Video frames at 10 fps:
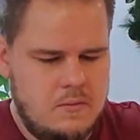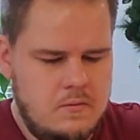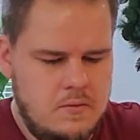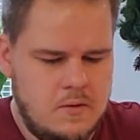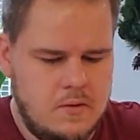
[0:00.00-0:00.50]

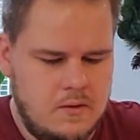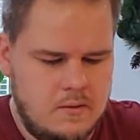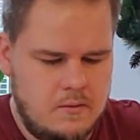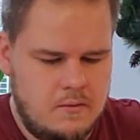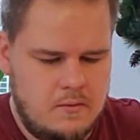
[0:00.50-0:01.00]
in it
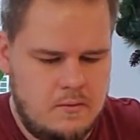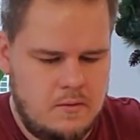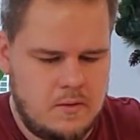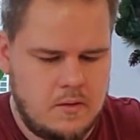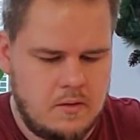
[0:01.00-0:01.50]

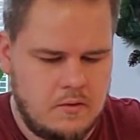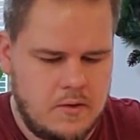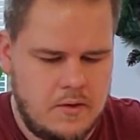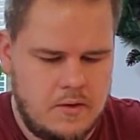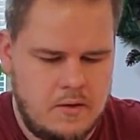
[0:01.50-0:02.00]

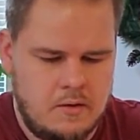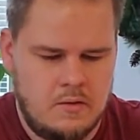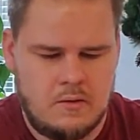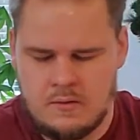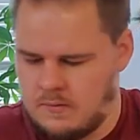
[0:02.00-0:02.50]
already,
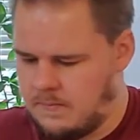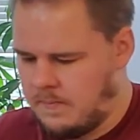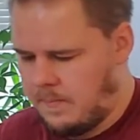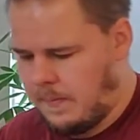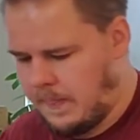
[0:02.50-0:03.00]

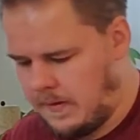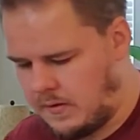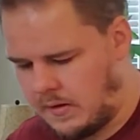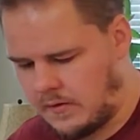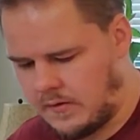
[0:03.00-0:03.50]
and
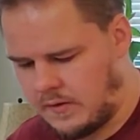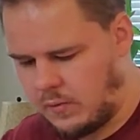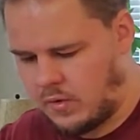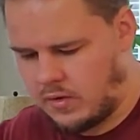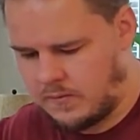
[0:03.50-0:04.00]
like I said, the
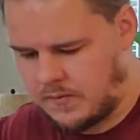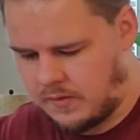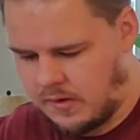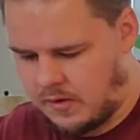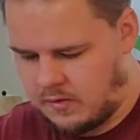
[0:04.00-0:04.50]
worms that'll
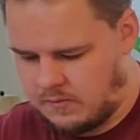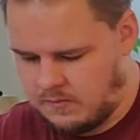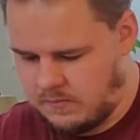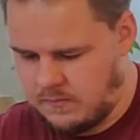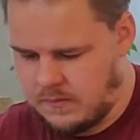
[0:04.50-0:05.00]
help
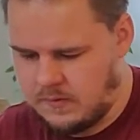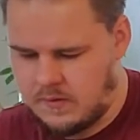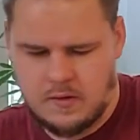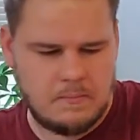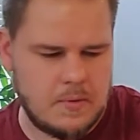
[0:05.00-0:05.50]

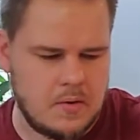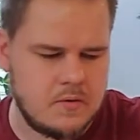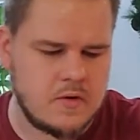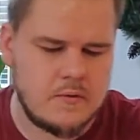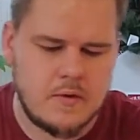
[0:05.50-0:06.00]
decompose
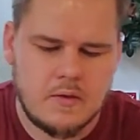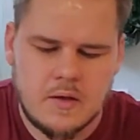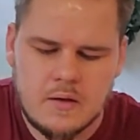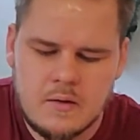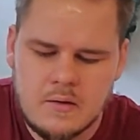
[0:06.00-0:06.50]

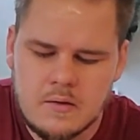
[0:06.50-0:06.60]
everything.